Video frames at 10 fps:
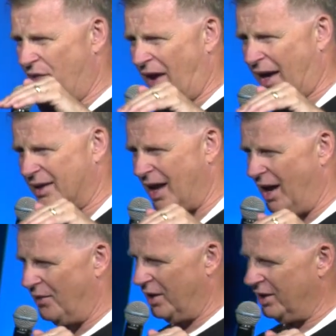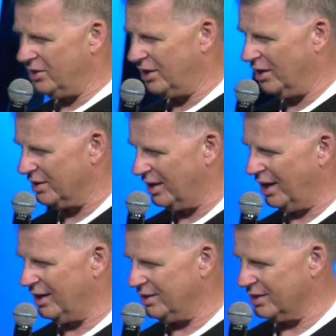fact down that he shared
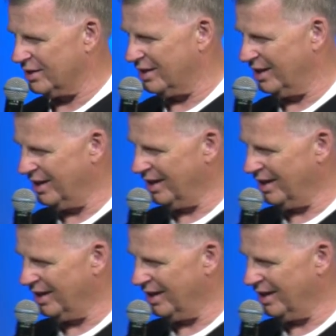today. Just